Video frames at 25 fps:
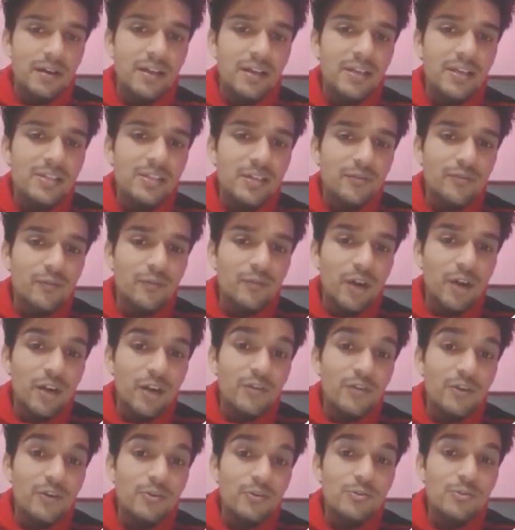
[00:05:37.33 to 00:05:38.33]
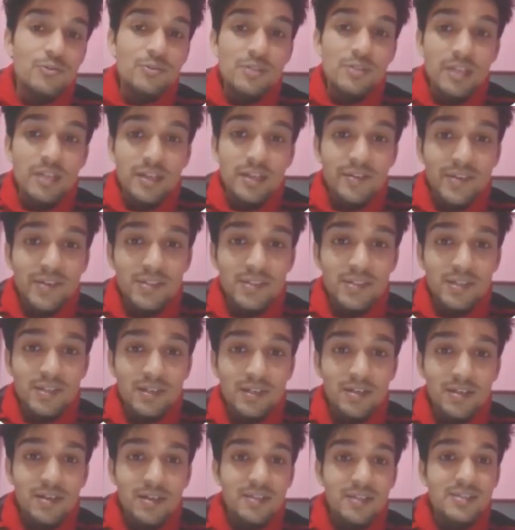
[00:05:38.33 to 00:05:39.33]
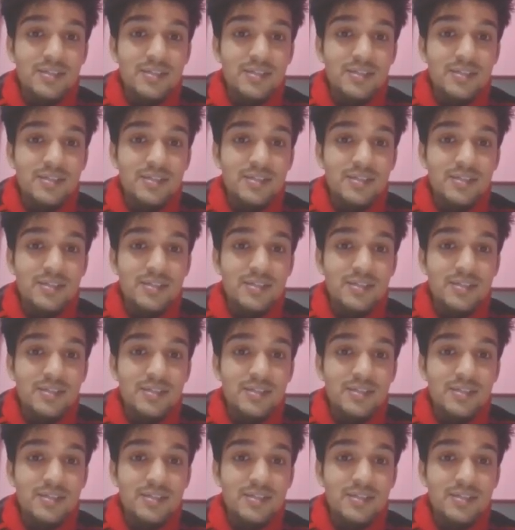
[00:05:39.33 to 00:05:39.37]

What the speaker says: Region, what we used to say region.